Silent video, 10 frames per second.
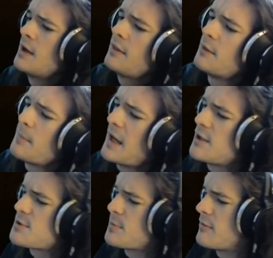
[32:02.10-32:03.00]
The
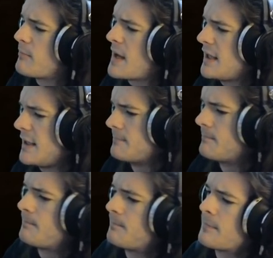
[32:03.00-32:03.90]
management of many,
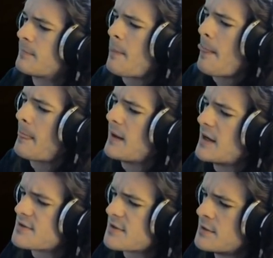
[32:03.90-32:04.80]

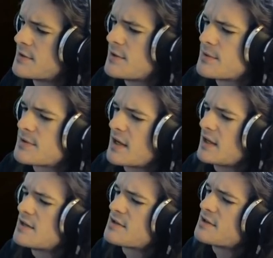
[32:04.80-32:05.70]
as Sun Tzu
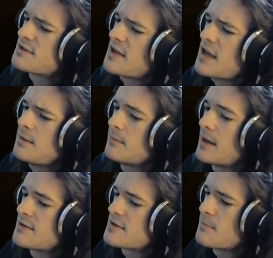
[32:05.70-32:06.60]
said, is the same
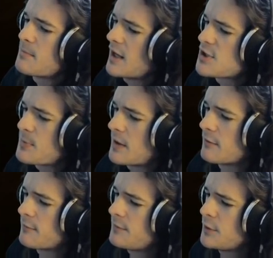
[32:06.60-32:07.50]
as the management
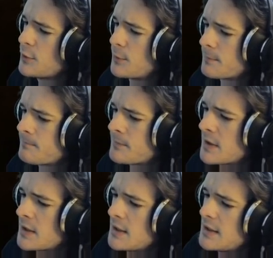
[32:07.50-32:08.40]
of few.
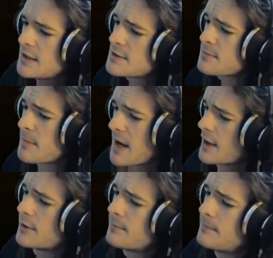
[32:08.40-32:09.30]
It is a
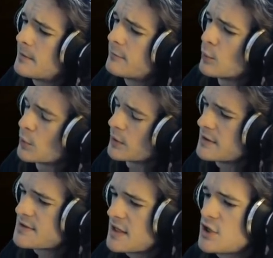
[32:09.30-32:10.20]
matter of
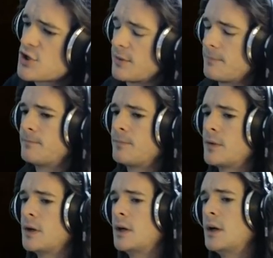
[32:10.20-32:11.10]
organization.
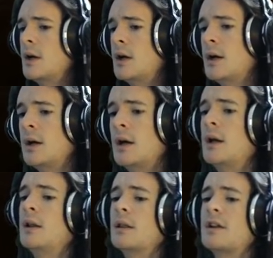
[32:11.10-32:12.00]

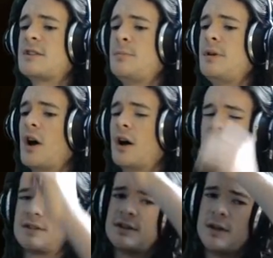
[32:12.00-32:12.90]
Let's be
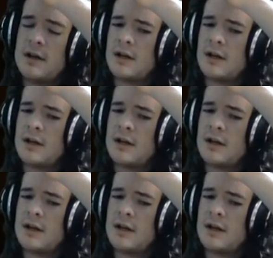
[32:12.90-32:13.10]
honest.